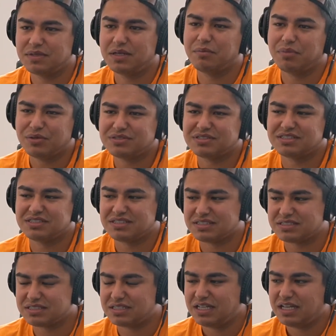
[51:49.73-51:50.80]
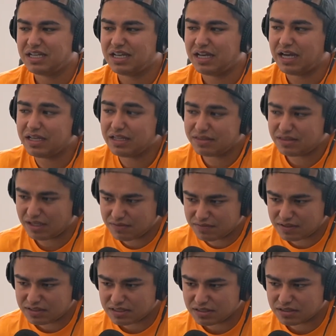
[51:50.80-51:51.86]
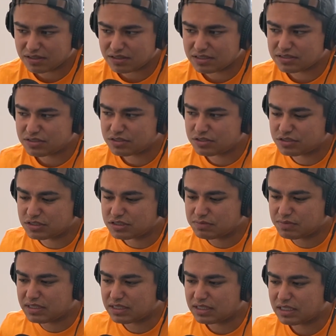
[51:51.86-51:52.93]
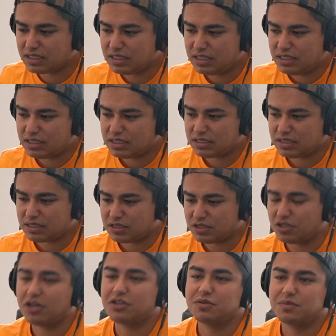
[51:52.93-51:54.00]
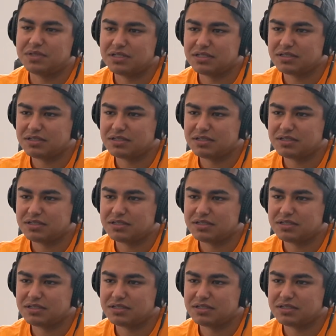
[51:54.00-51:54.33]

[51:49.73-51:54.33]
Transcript: posting, it's, I find it a lot easier to just be like documenting.